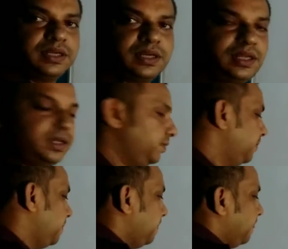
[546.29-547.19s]
Clear?
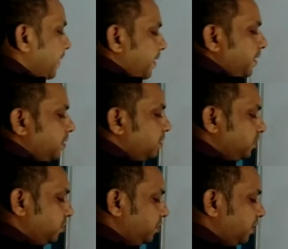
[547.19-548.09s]

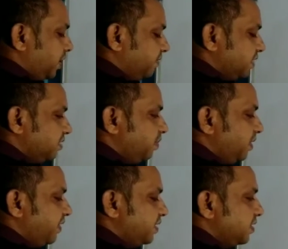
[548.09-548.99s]
So after
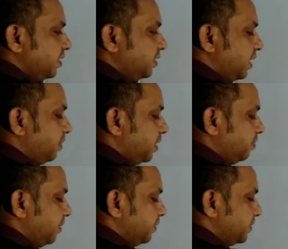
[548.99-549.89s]
simplification, that
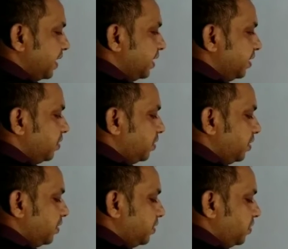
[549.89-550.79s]
becomes epsilon naught
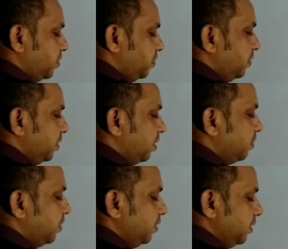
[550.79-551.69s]
Q
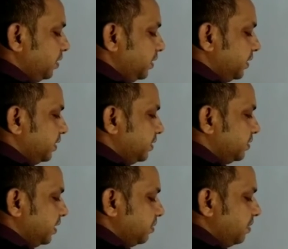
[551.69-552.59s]
upon
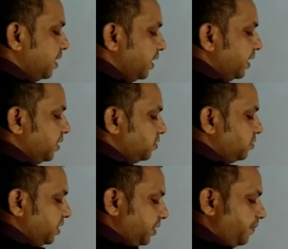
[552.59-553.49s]
sigma into
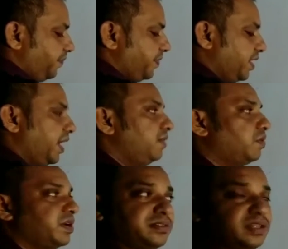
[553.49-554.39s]
D. And
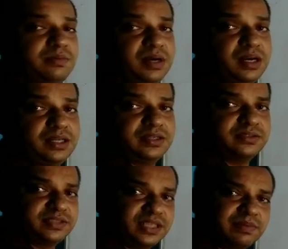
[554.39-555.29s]
what is sigma?
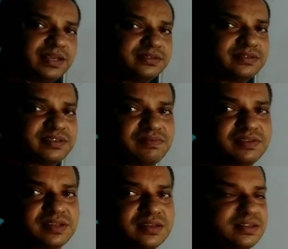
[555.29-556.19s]
Sigma is the
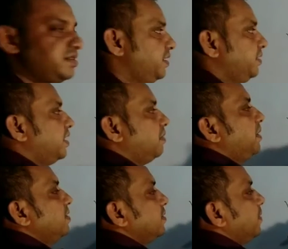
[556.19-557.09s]
surface charge density. That means